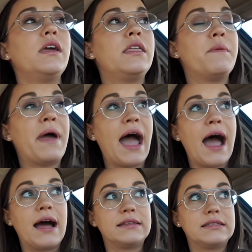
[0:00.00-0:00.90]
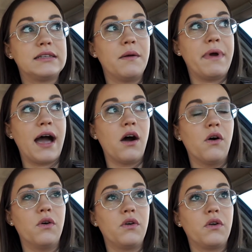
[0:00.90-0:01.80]
in the past
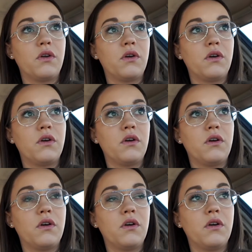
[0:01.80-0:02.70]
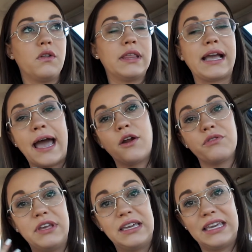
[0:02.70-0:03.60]
about, like, I
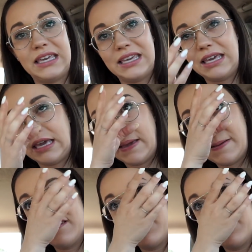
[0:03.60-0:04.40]
don't think he